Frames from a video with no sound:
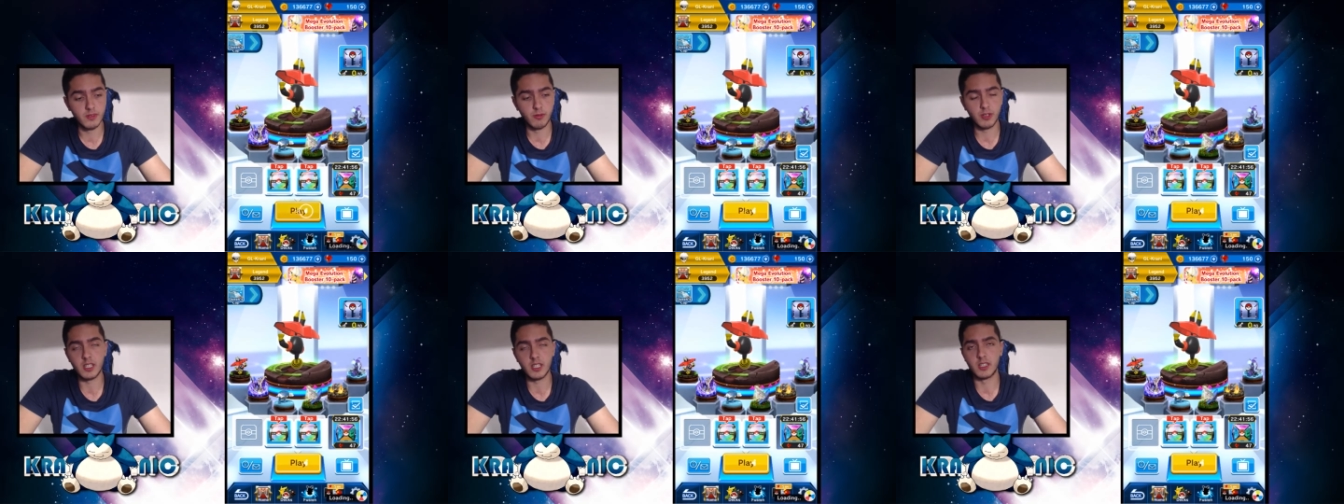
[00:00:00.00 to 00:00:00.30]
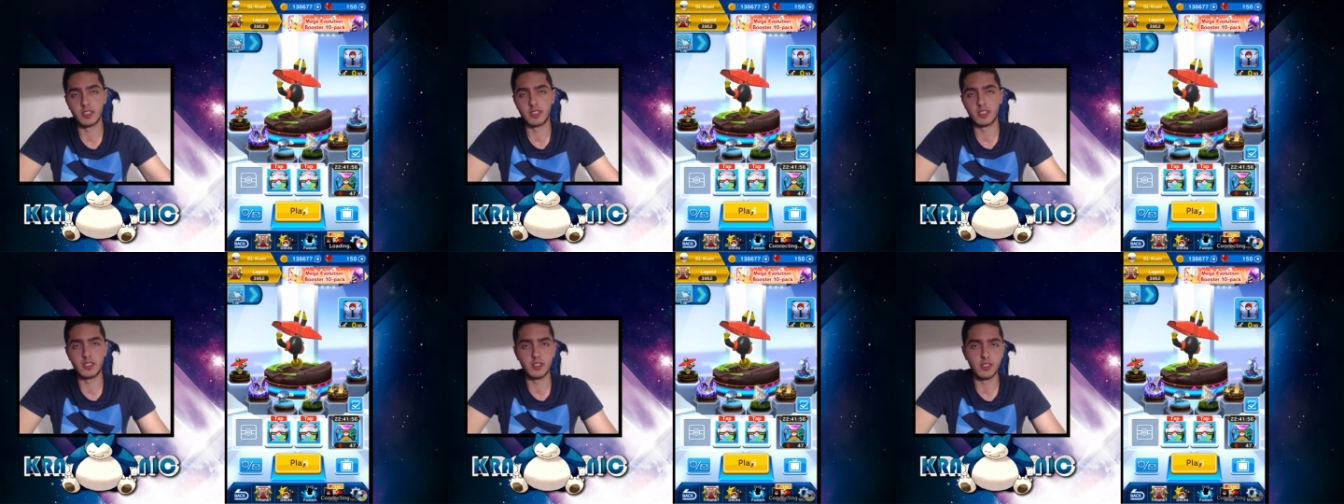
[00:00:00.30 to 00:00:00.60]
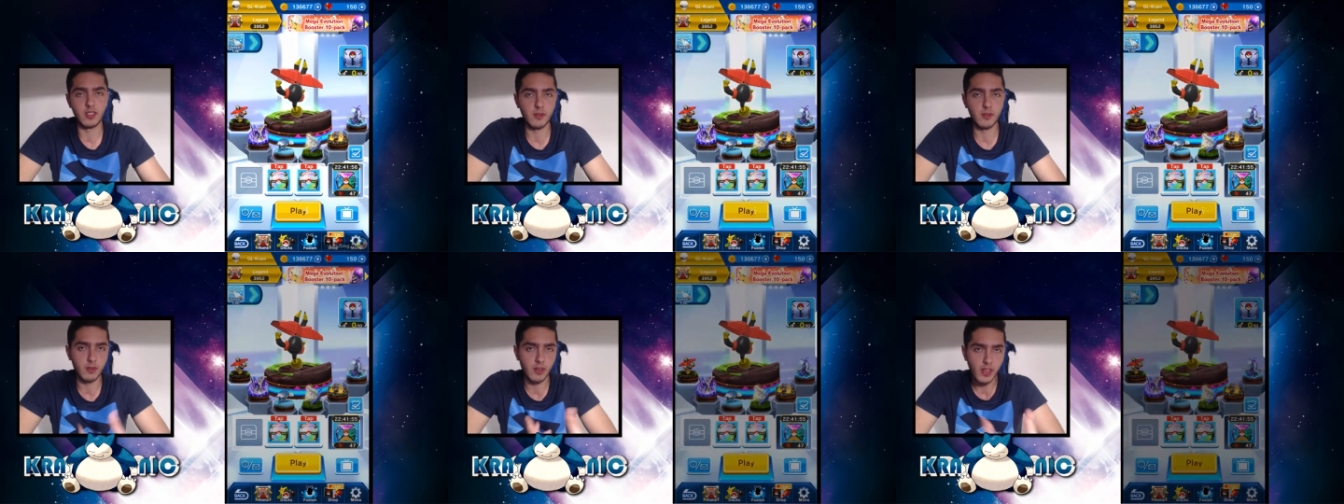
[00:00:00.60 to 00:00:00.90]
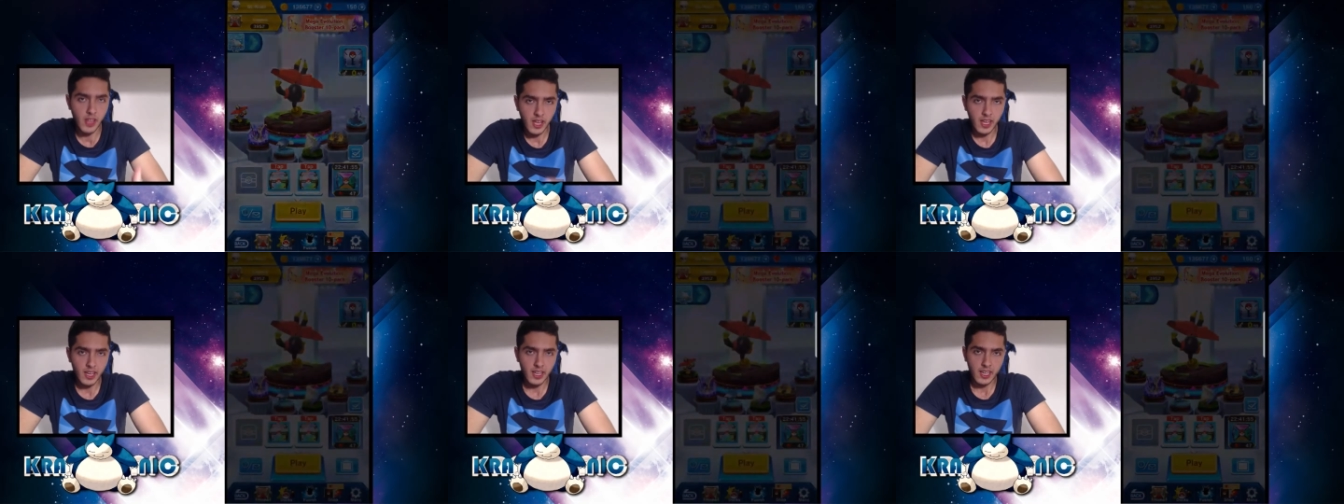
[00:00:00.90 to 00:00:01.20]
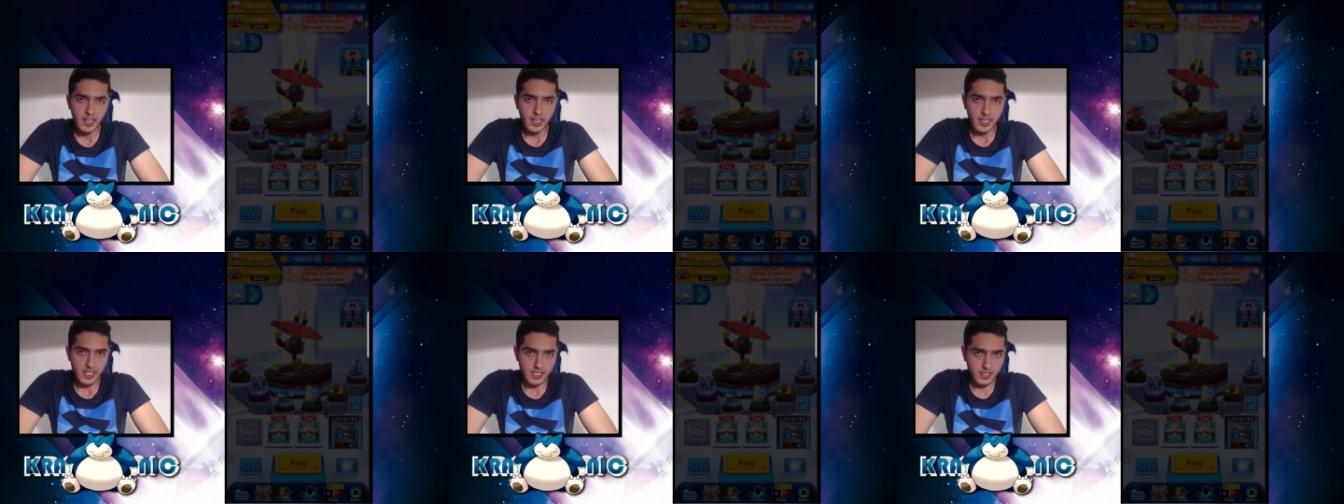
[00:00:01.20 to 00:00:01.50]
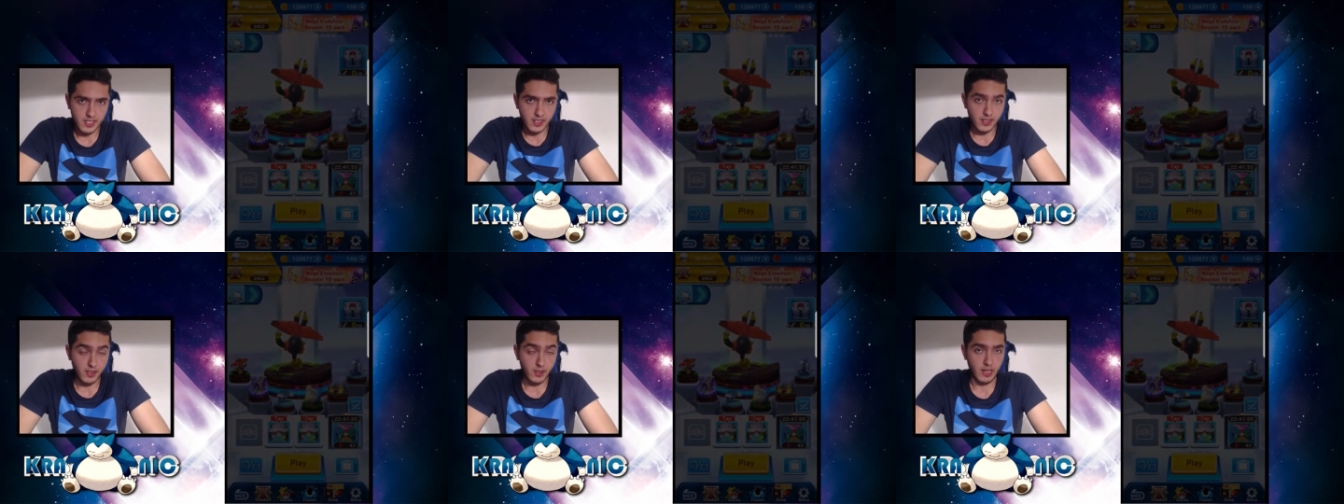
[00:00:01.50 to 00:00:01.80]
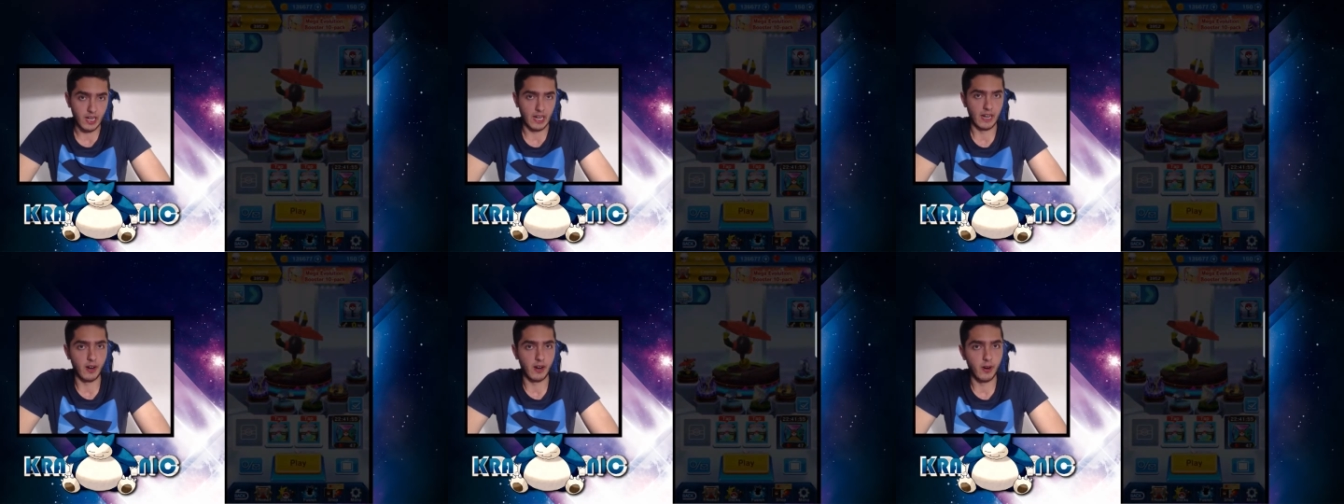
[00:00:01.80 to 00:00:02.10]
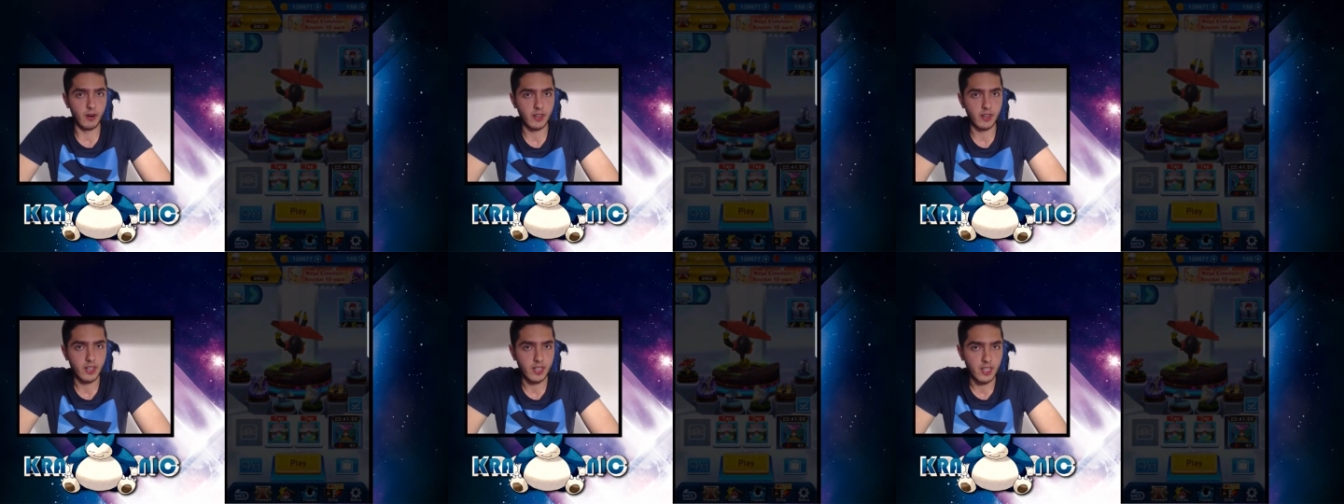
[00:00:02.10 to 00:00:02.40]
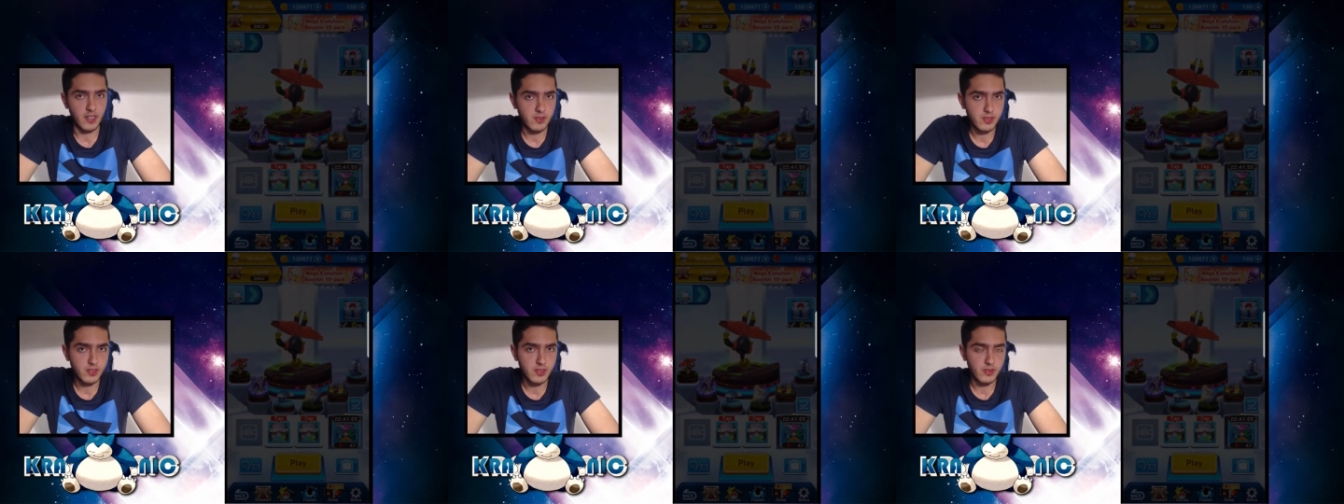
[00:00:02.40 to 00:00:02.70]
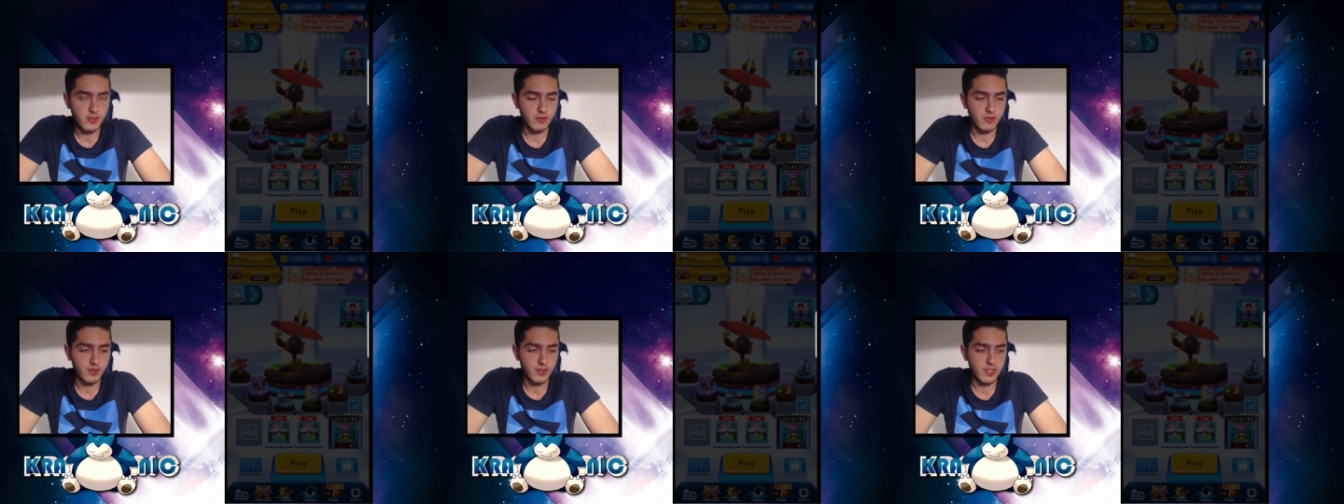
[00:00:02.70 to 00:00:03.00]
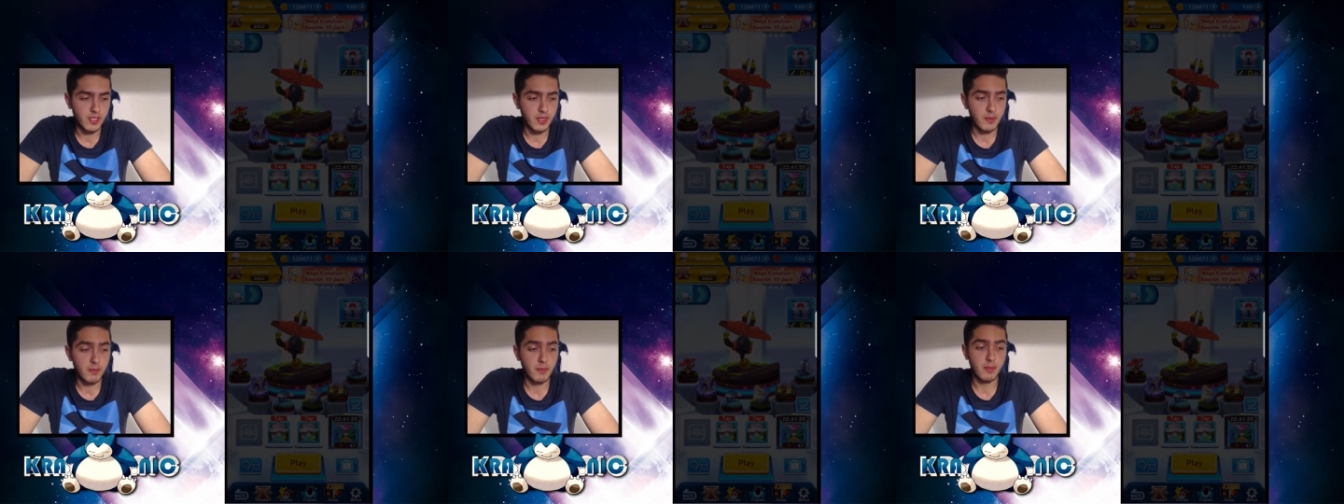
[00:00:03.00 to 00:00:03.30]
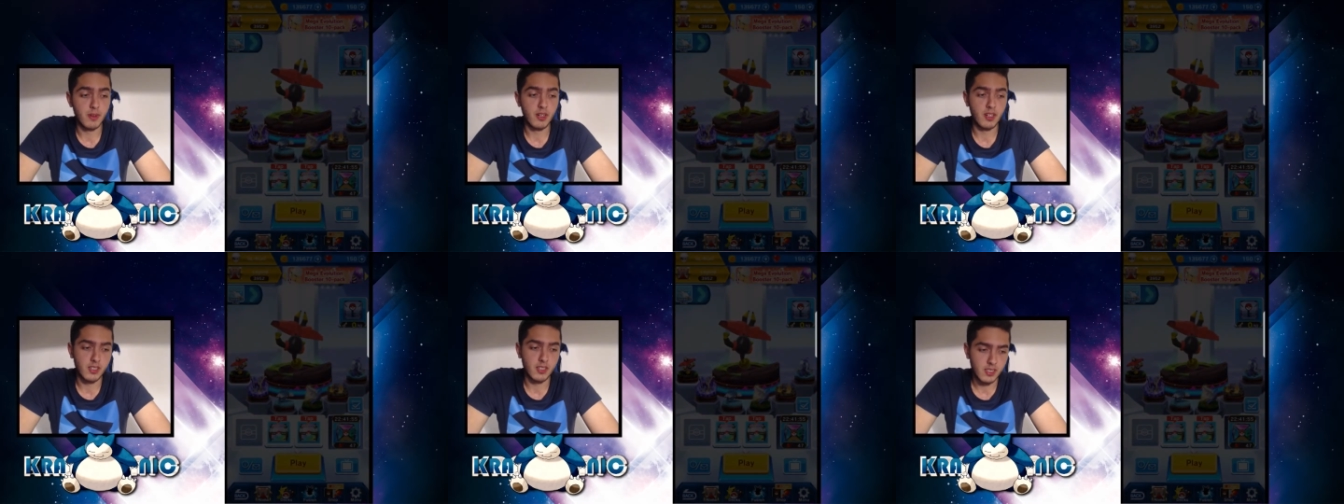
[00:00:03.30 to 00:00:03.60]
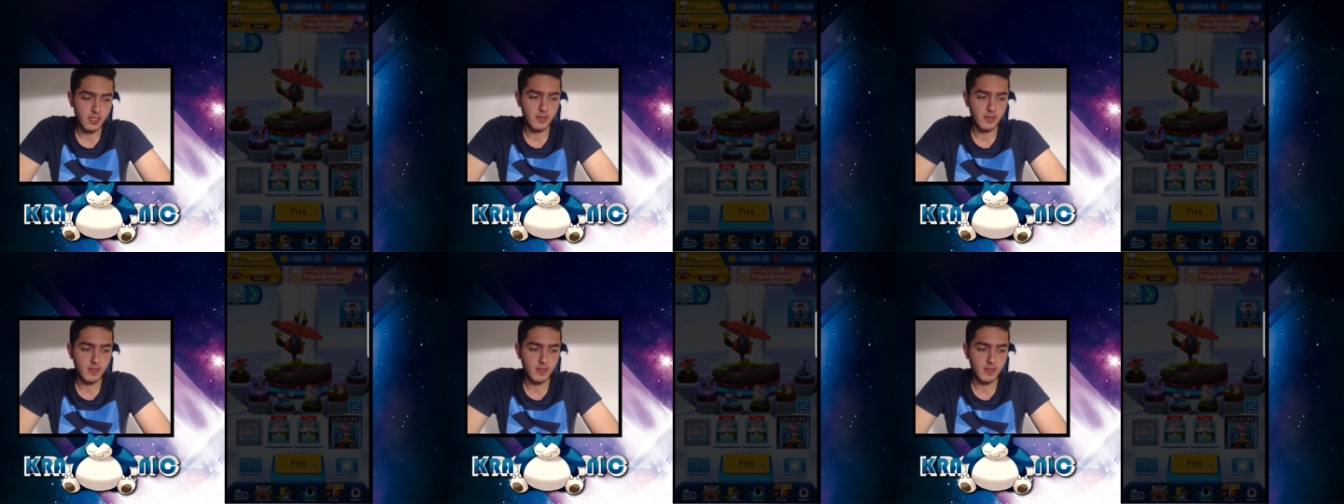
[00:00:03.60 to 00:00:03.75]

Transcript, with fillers: Well, it not, it's not a hard counter for them, but